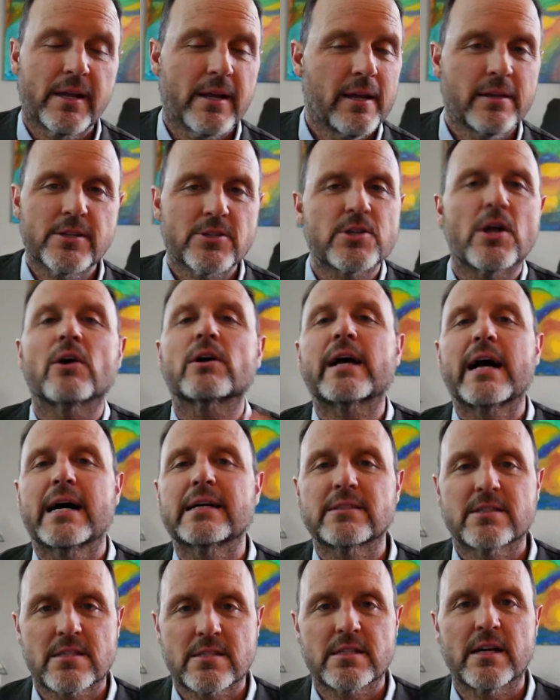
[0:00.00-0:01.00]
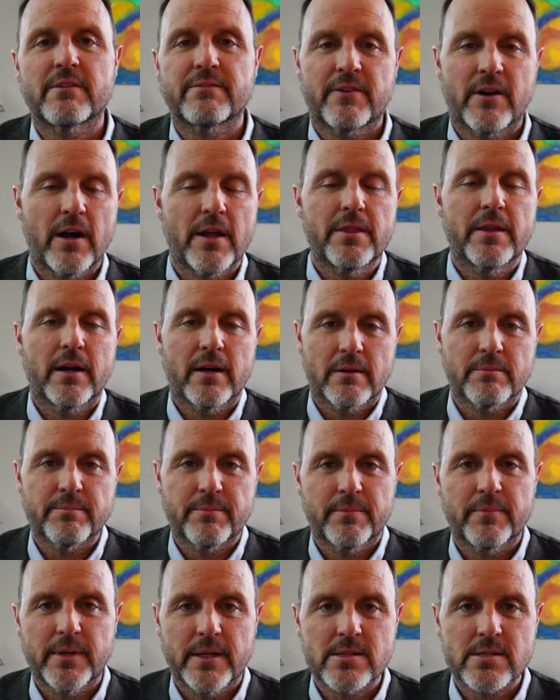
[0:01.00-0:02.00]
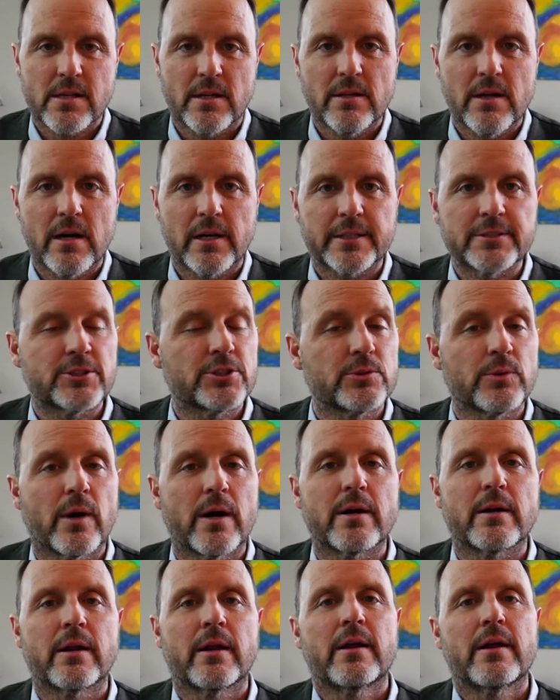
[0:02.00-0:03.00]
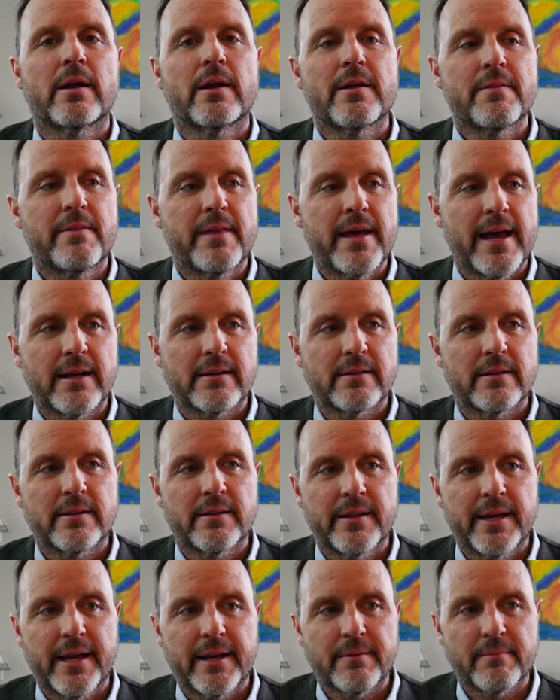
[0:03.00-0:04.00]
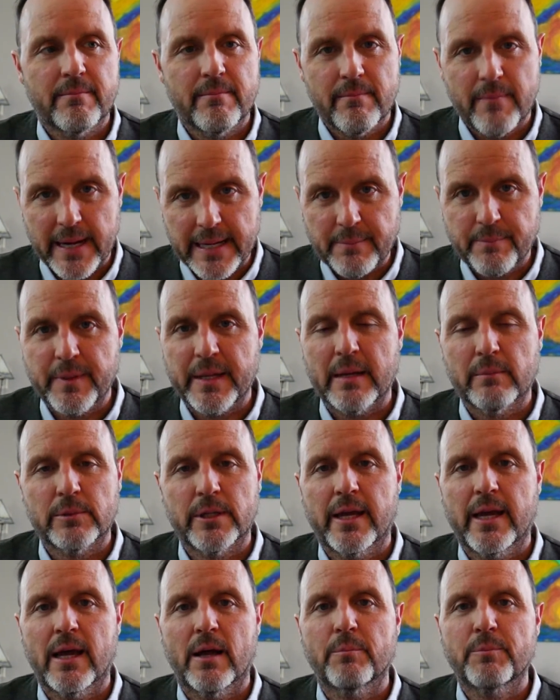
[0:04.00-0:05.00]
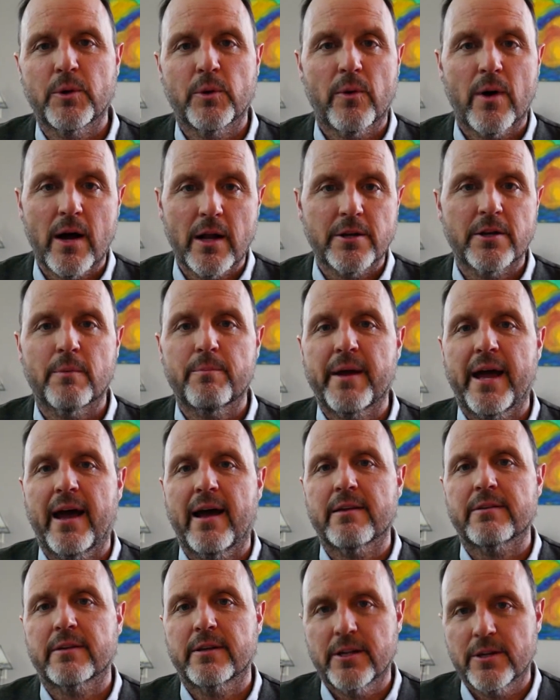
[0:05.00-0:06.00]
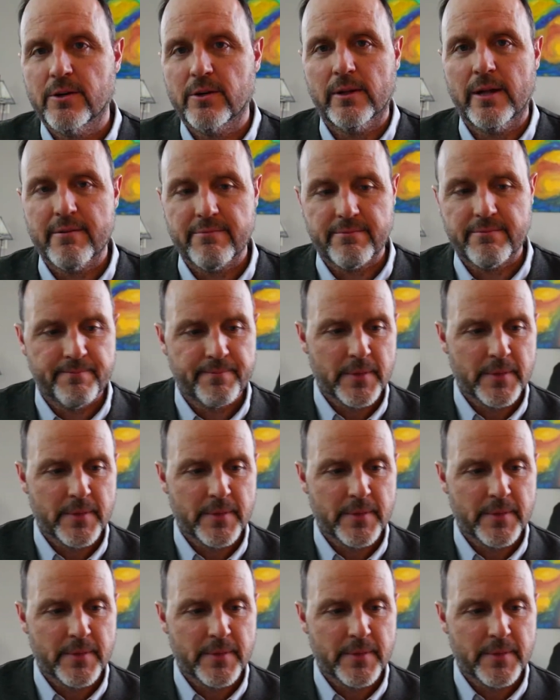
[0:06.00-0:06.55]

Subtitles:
There's all kinds of stuff on there, is the long and short, that might be able to help you on your path in your life.